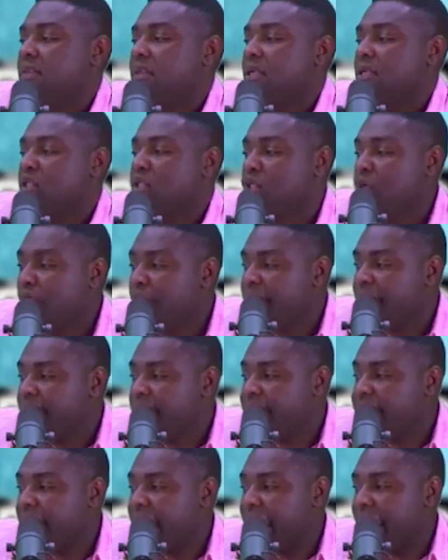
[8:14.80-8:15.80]

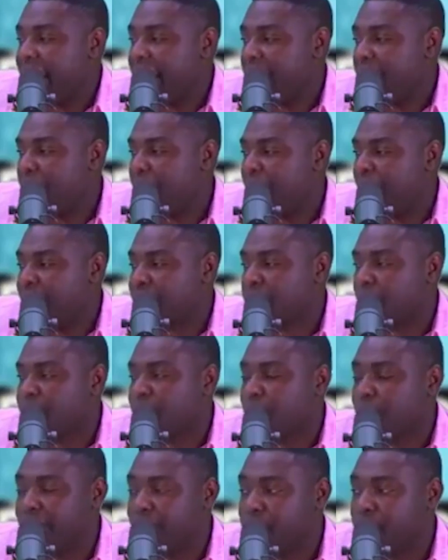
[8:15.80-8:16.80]
during the early part of
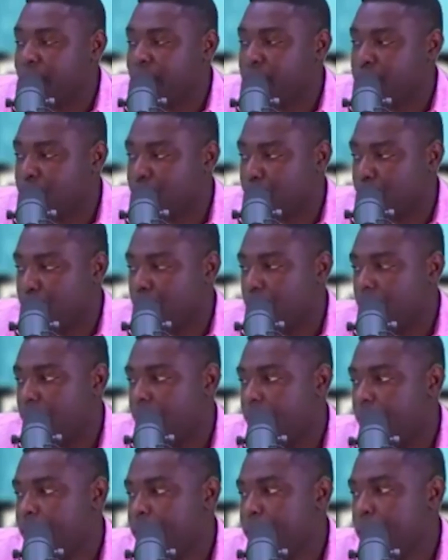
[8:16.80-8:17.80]
2022,
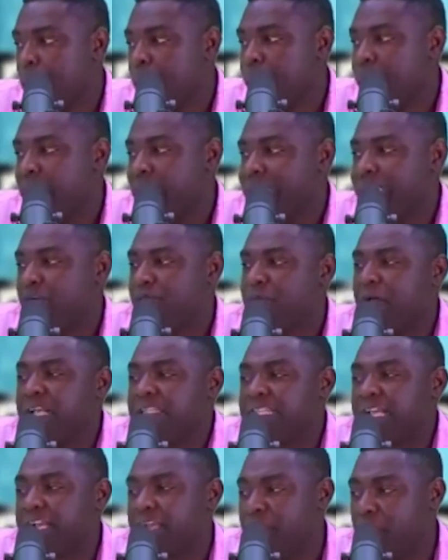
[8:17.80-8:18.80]
the
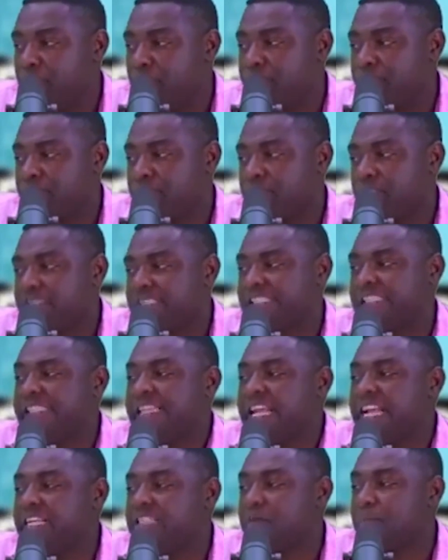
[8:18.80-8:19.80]
first accused
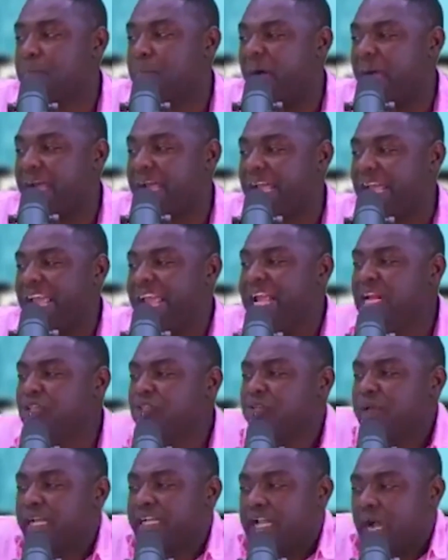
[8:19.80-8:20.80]
sneaked back
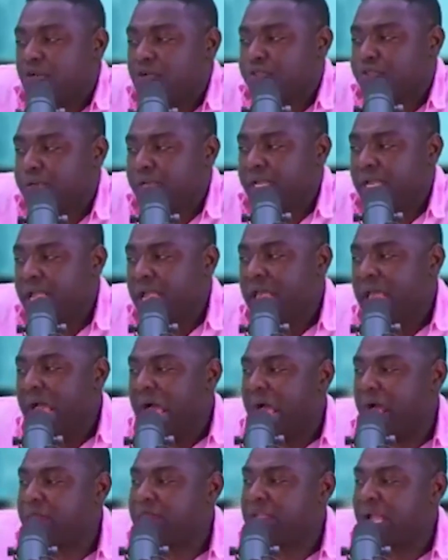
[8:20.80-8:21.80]
into the country
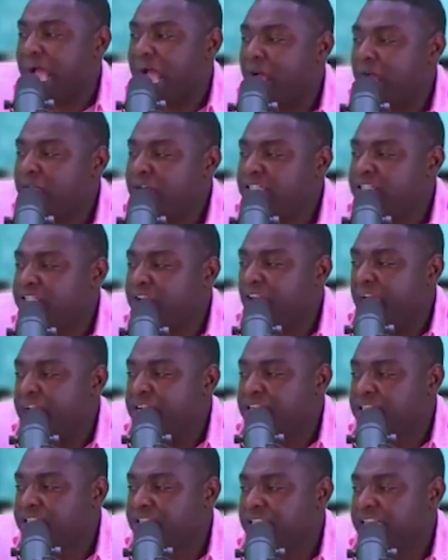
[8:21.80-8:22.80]
after having
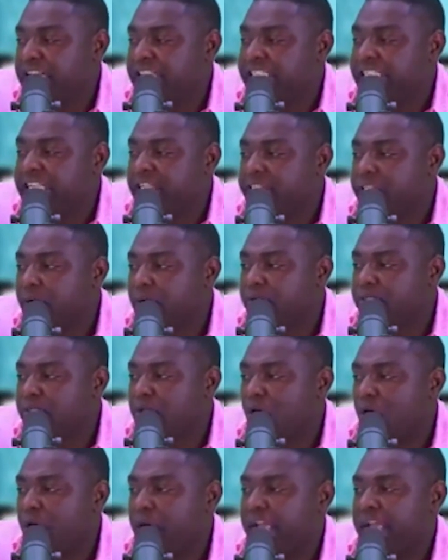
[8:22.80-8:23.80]
changed the details
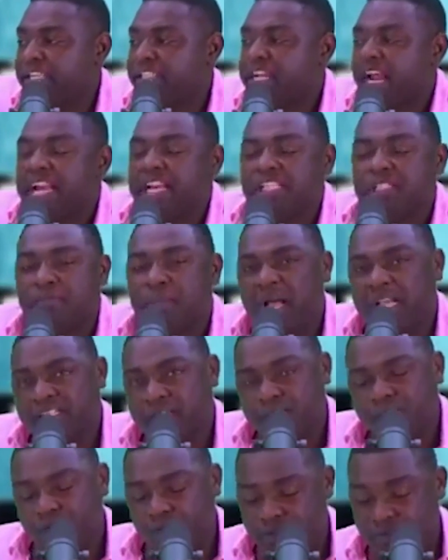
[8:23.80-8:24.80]
on her Chinese
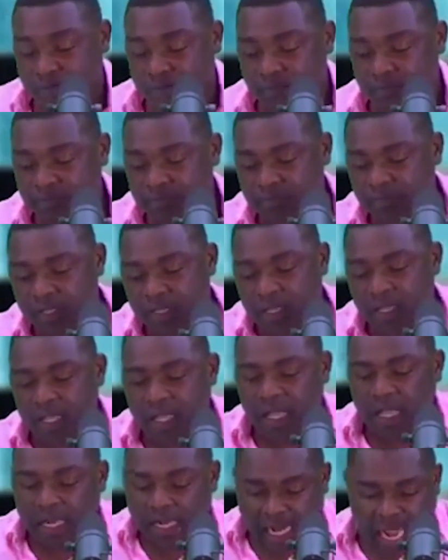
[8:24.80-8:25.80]
passport.
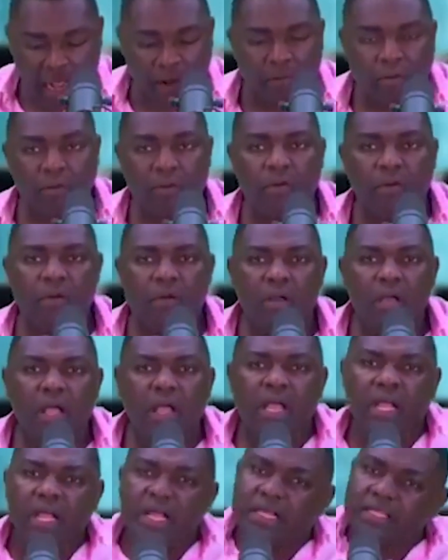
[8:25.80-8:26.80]
Now,
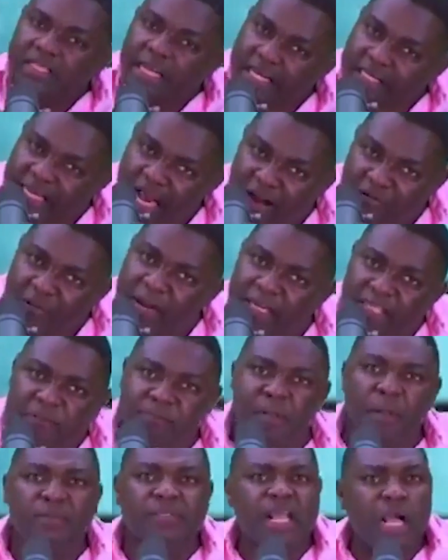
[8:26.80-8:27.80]
the government
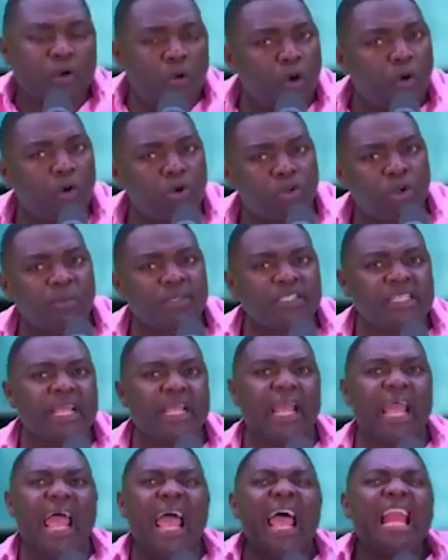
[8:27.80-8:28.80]
be able to
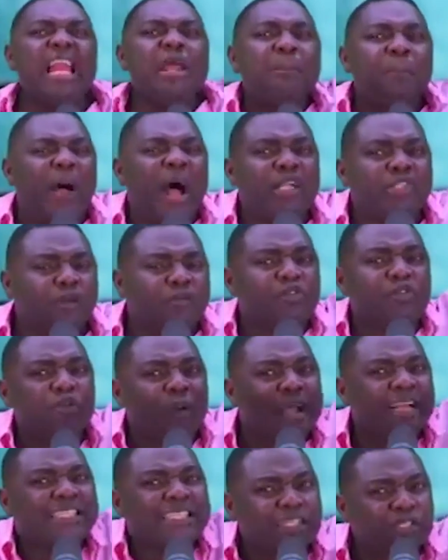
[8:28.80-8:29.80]
say early part of
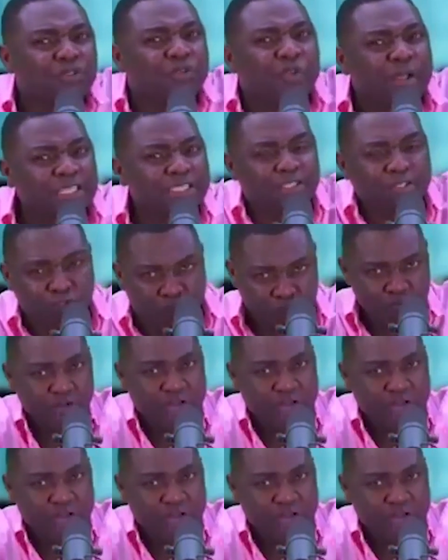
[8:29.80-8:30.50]
2022,